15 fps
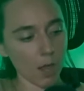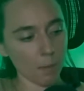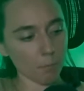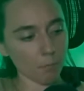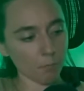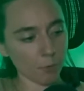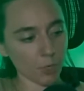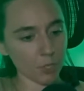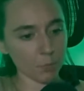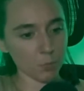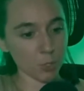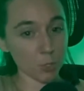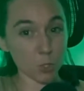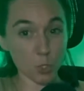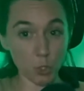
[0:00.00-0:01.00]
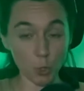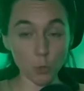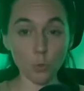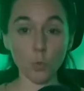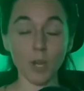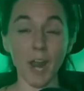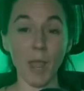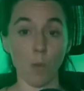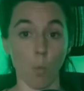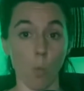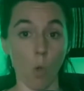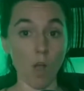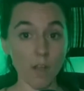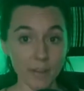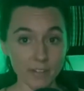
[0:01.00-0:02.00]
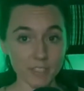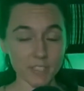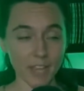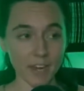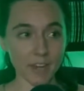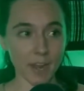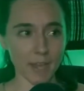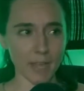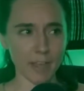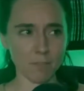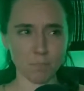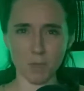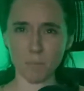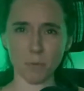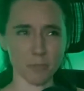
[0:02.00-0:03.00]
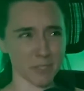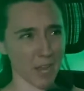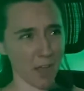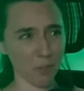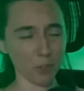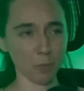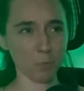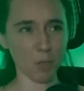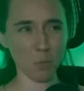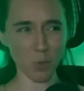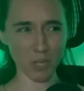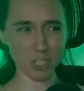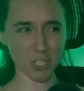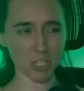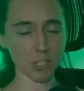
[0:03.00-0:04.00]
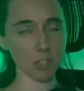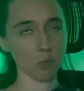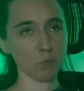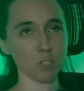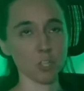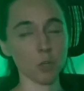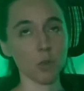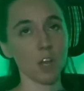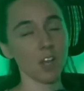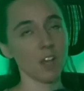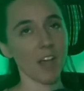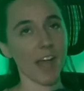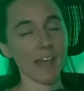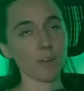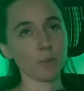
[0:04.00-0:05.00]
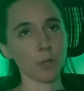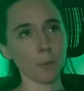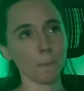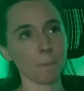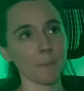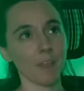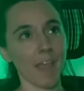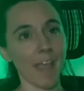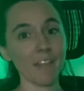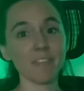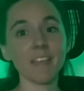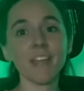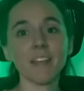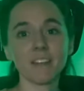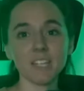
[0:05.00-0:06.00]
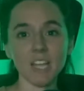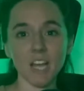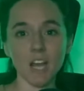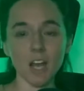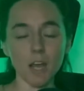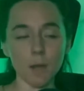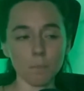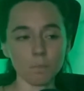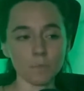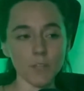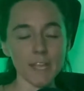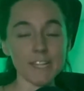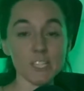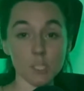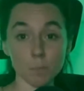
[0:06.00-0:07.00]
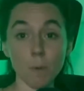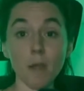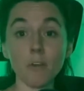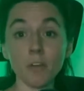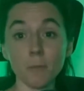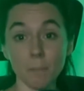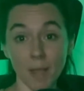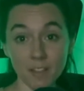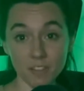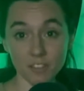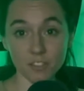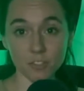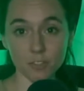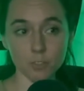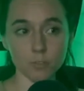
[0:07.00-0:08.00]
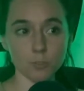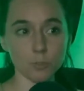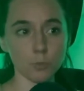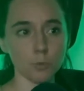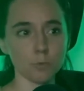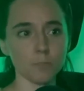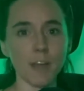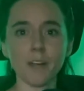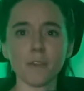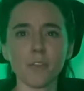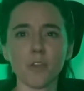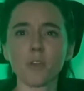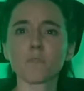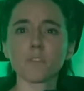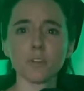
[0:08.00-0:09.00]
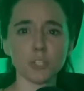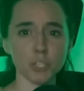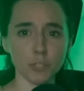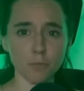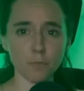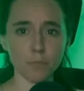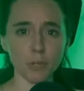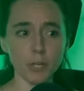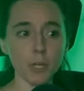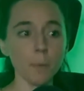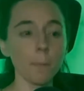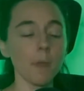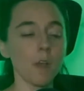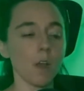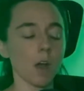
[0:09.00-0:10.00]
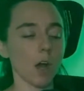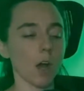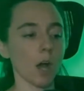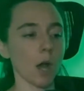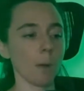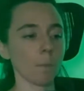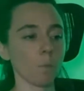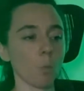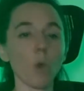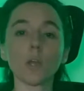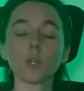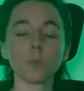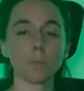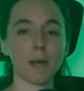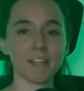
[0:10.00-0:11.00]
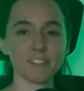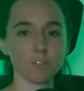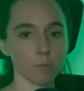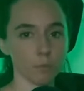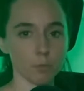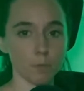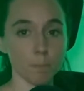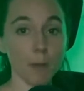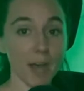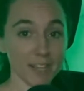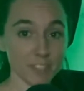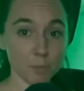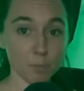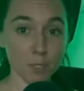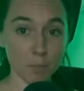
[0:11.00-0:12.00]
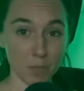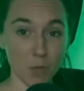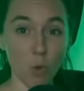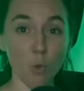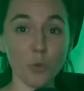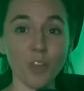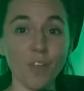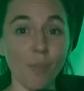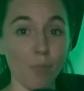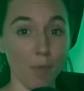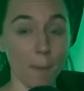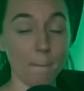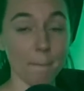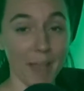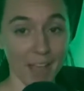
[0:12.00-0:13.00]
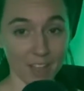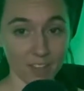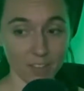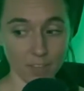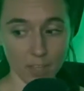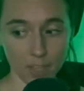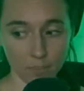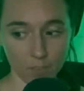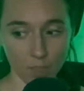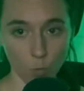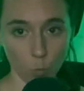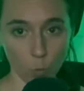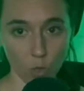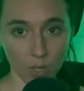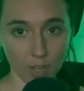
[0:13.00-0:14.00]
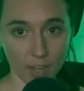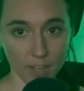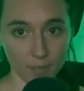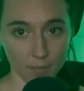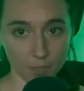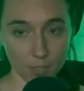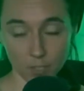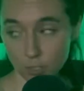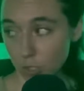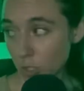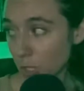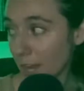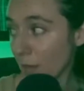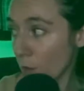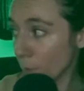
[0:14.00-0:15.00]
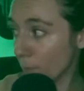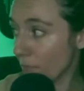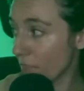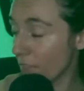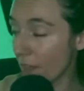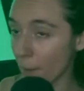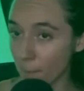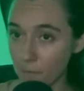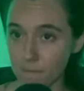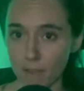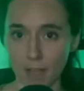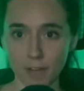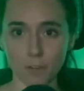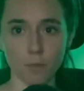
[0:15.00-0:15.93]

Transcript: Freedom to do what I want and not have people telling me what to do. So I don't know. And then inspiring my listeners to find their version of freedom. What could possibly be holding them back in life, and what kind of things could help them find the